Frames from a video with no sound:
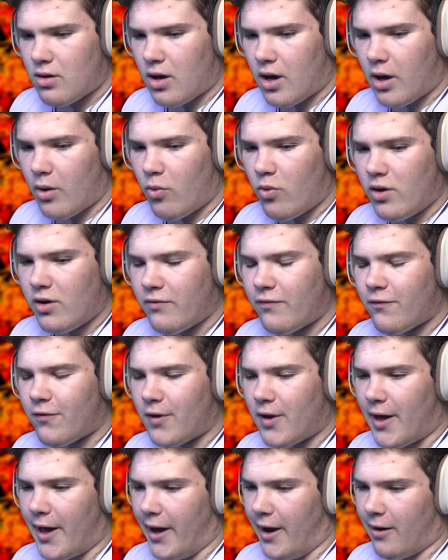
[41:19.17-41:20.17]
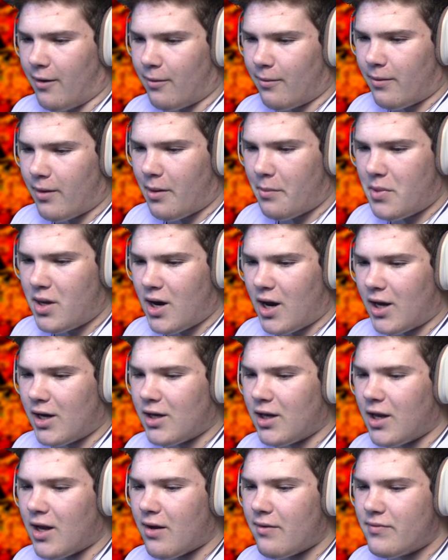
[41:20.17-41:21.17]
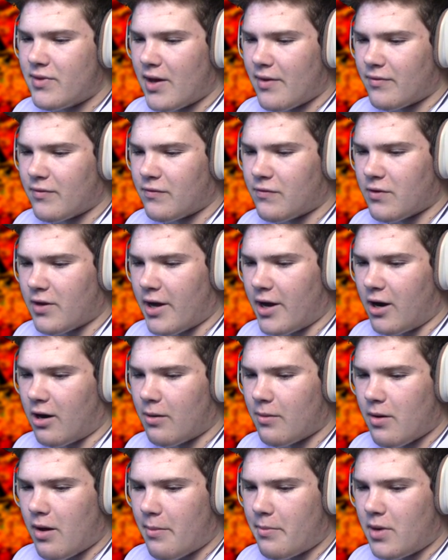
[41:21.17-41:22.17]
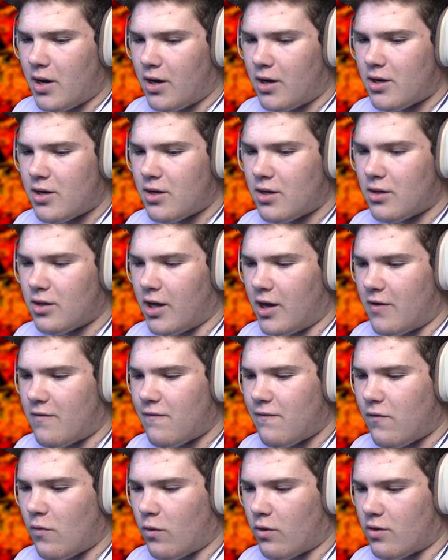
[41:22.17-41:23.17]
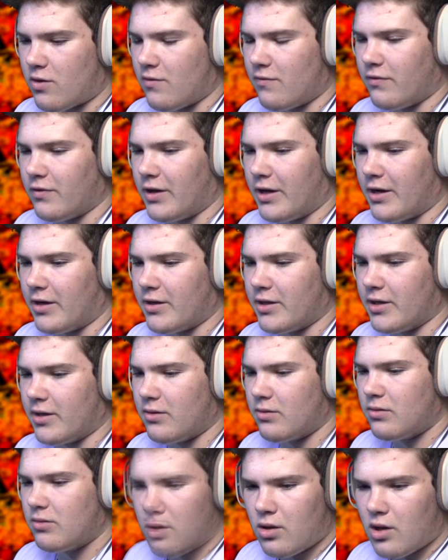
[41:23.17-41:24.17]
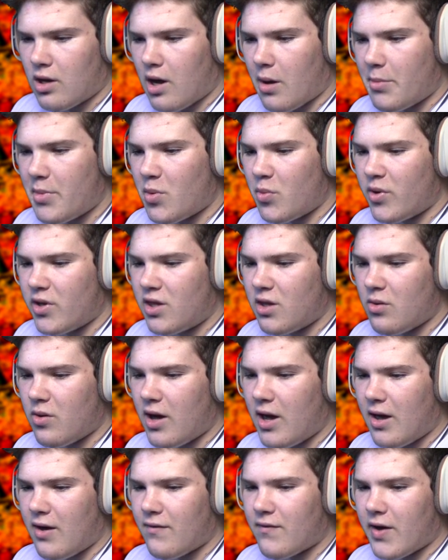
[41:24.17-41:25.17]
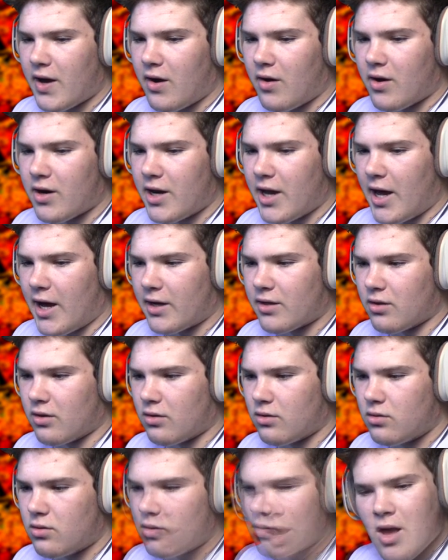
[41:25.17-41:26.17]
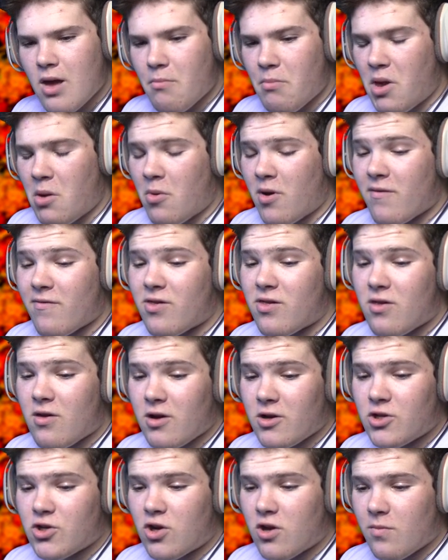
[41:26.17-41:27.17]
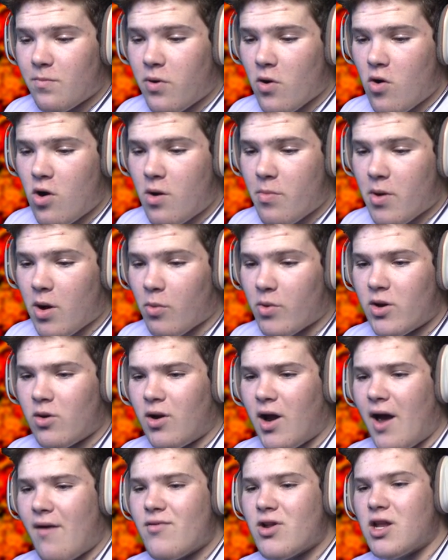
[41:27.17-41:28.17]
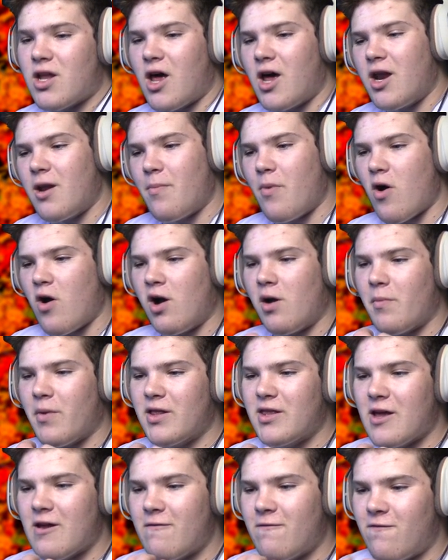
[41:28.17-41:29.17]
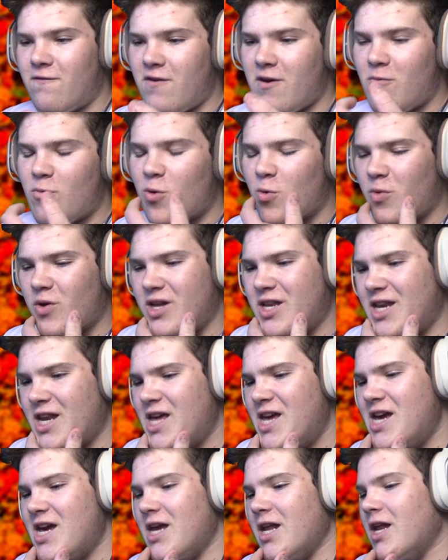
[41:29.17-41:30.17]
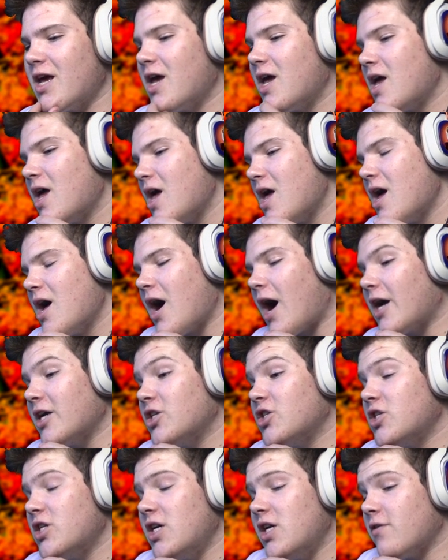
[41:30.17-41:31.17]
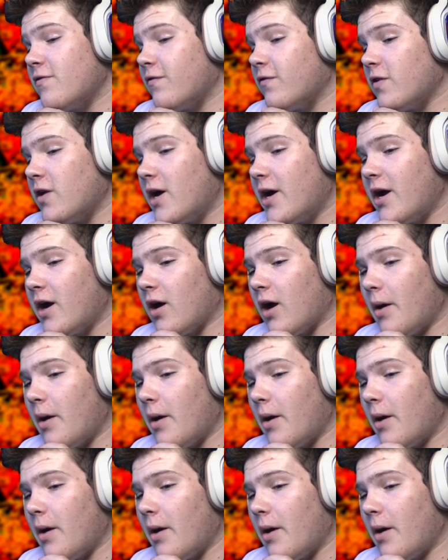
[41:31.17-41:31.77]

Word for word: I want a flyer. I mean, I'd love to have a flyer. I'm not going to, like, force a flyer, though. I mean, we do have Aerodactyl. I mean, we have such good Pokemon. We don't have a lot of Pokemon that fit what we need. I just need a flyer.